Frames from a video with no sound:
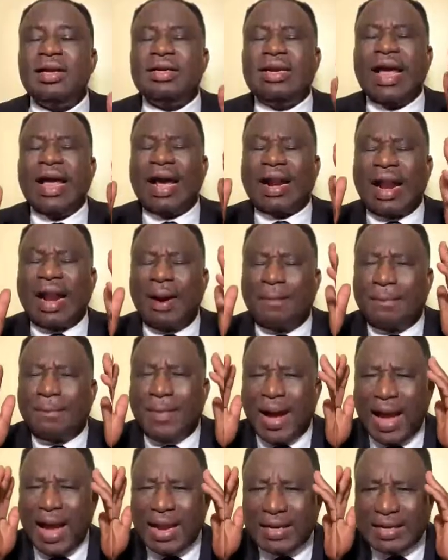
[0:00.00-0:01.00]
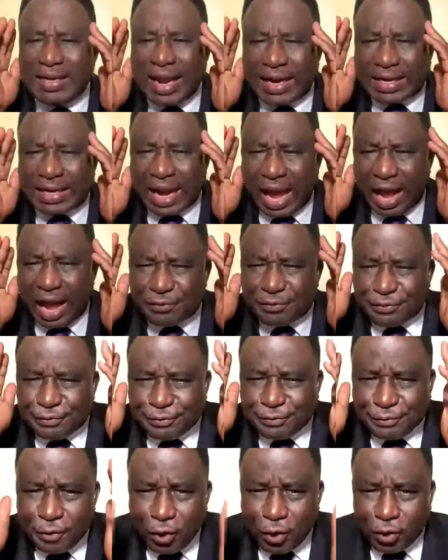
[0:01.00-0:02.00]
There are minds that are
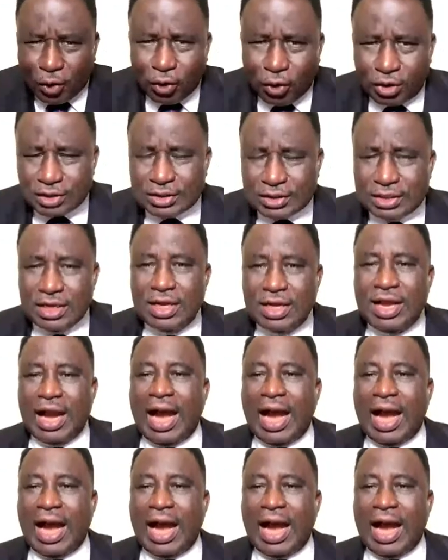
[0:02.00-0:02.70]
focused